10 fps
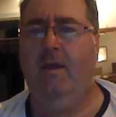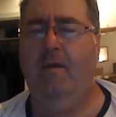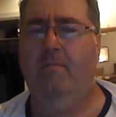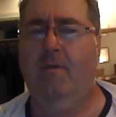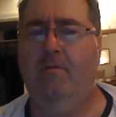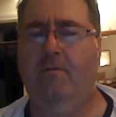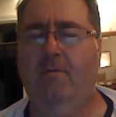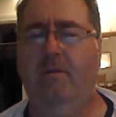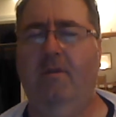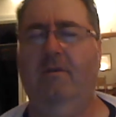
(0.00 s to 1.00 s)
Um, I wrote
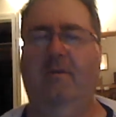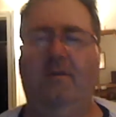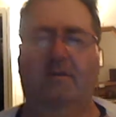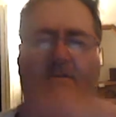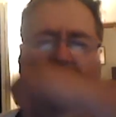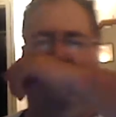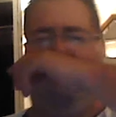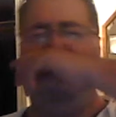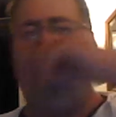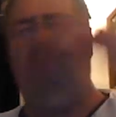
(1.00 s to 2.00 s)
the lyrics to this
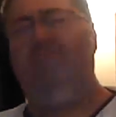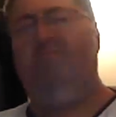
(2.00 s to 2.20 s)
song